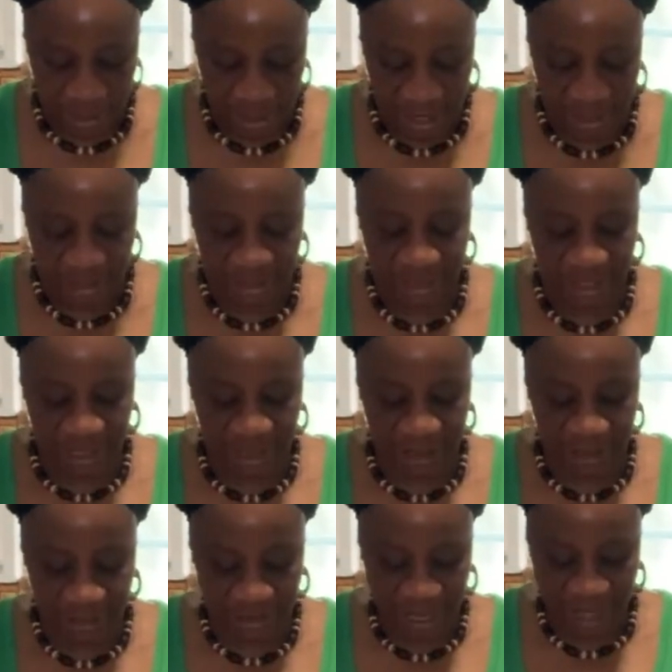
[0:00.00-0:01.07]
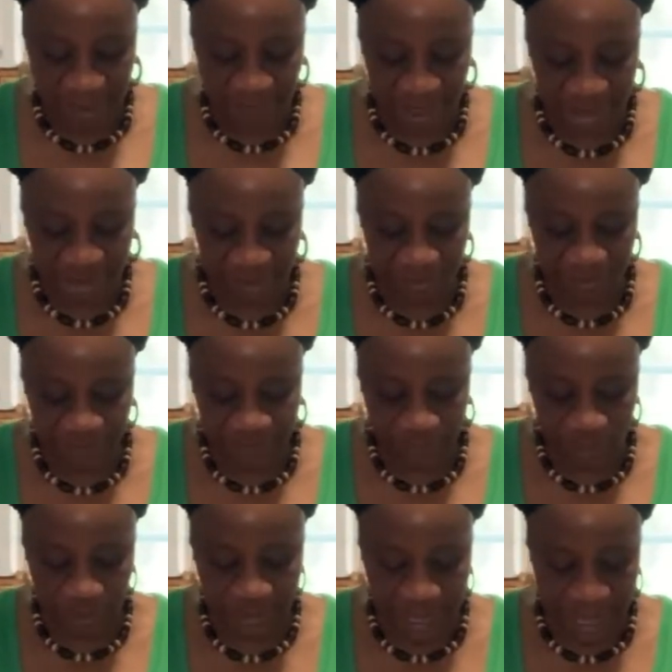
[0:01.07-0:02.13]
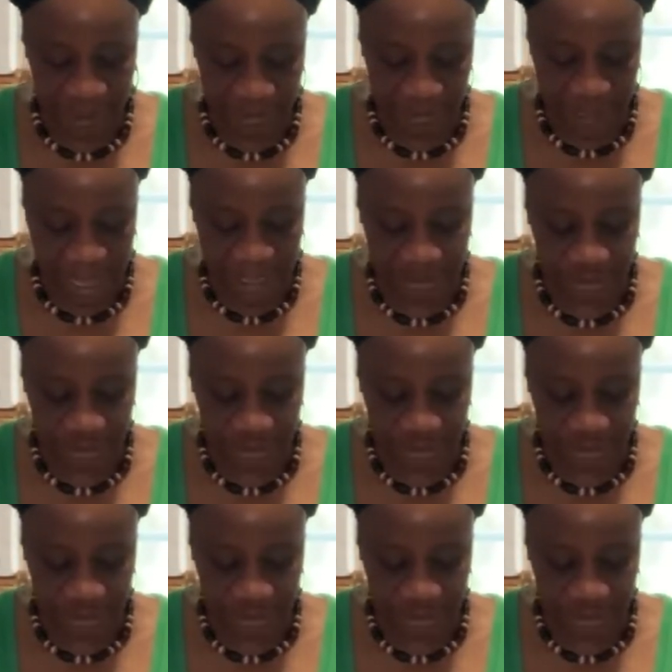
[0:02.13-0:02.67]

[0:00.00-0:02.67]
And again, I mentioned before that I